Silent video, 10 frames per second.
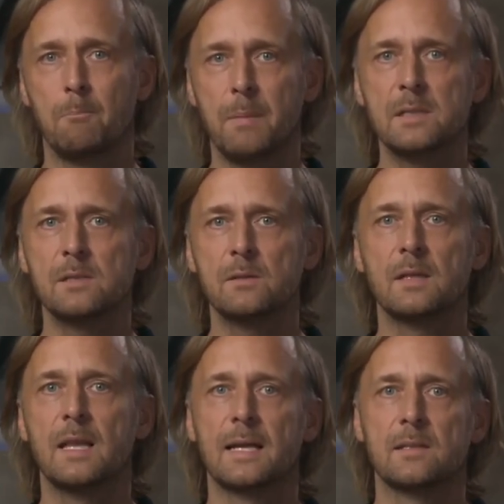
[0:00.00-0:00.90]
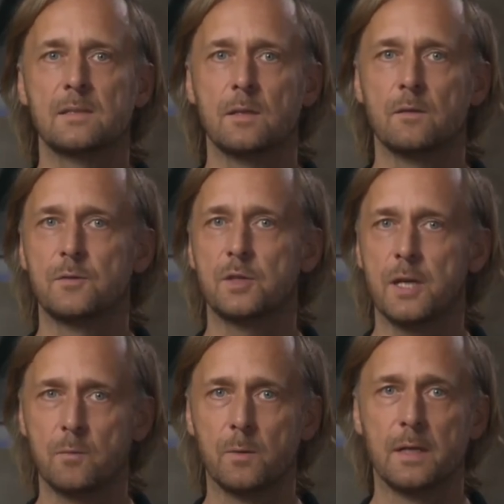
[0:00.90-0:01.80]
Based on that legacy of
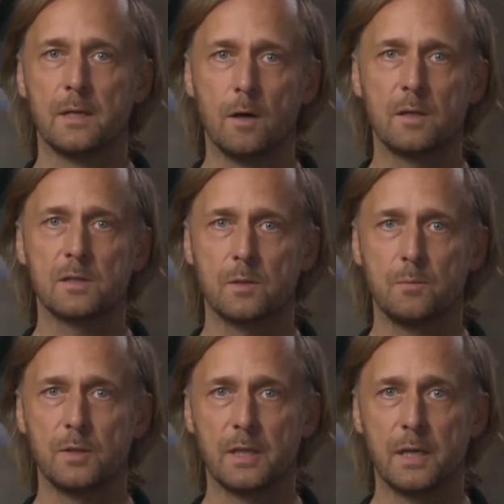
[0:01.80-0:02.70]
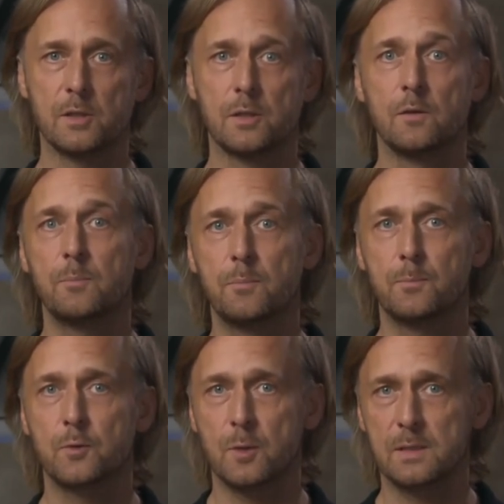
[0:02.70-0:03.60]
genuine and honest communication, you've
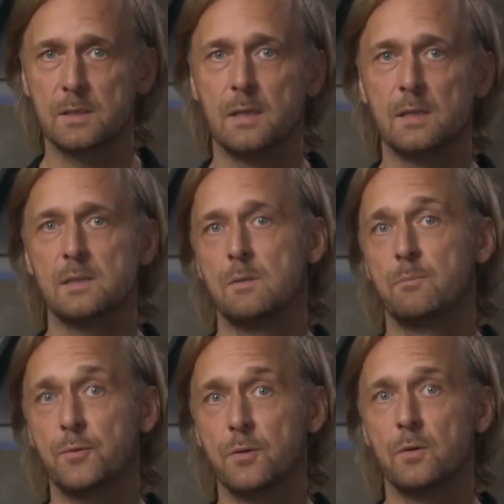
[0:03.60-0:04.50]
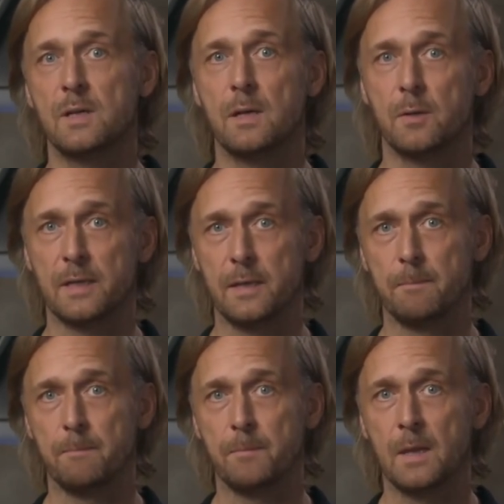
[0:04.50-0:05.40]
trusted us and pre-ordered our game.